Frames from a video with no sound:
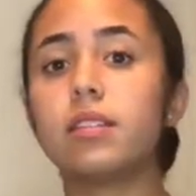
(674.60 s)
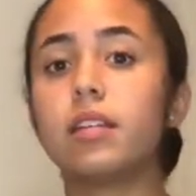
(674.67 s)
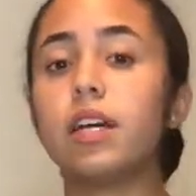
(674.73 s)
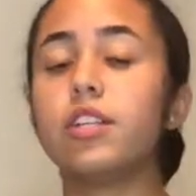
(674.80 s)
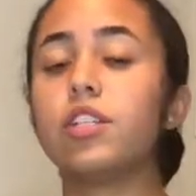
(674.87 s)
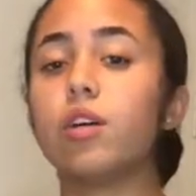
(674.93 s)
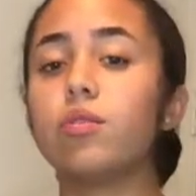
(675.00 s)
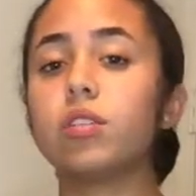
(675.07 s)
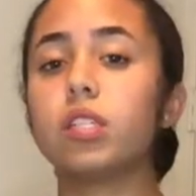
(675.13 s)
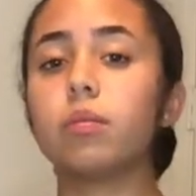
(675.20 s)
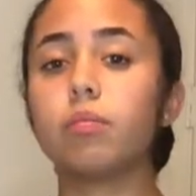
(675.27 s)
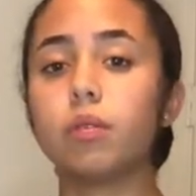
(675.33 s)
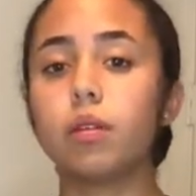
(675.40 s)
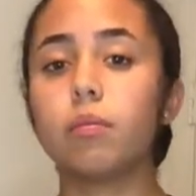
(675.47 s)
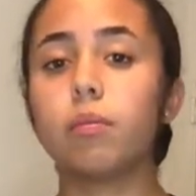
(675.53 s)
and I chose to
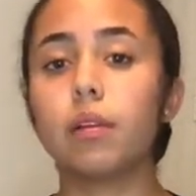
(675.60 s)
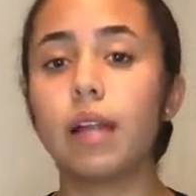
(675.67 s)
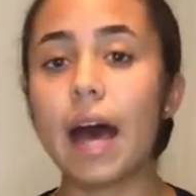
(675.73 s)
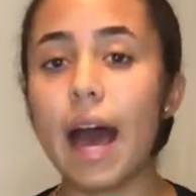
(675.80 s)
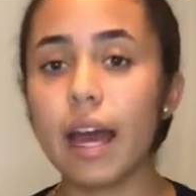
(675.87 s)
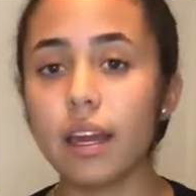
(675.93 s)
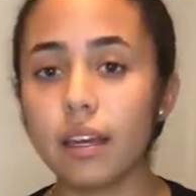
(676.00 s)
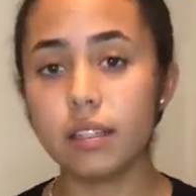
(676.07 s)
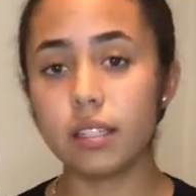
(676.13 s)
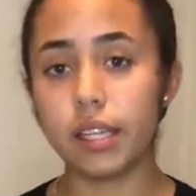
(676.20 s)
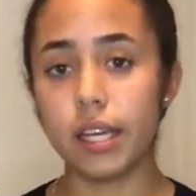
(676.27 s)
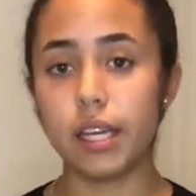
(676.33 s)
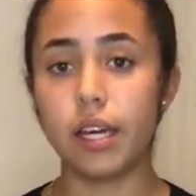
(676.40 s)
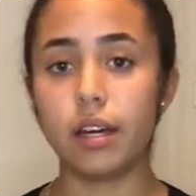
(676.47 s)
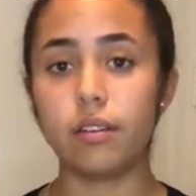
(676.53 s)
put a black
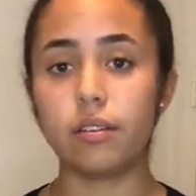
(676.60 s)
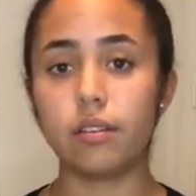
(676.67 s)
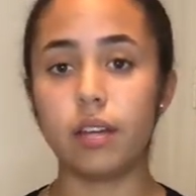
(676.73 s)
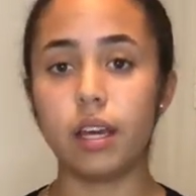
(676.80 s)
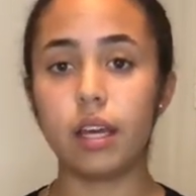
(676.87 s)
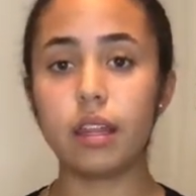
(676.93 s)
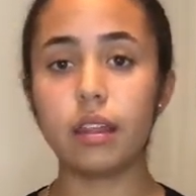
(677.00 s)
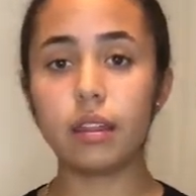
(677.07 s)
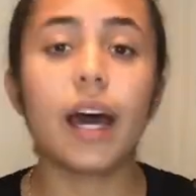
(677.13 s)
tee underneath.